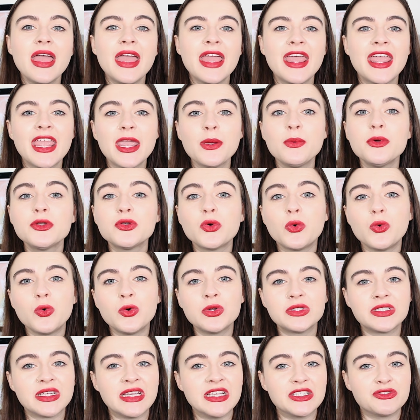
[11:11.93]
He would
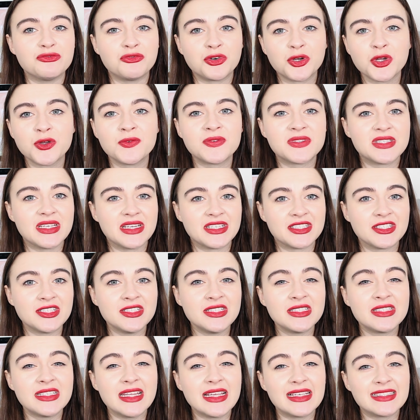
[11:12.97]
order his royal
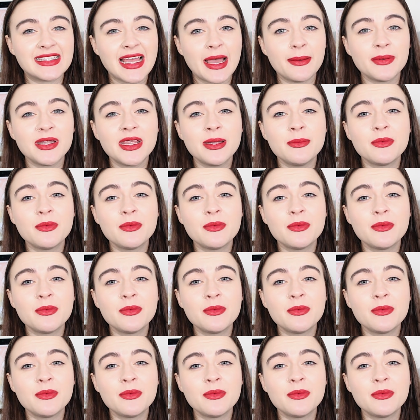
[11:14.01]
physicians to examine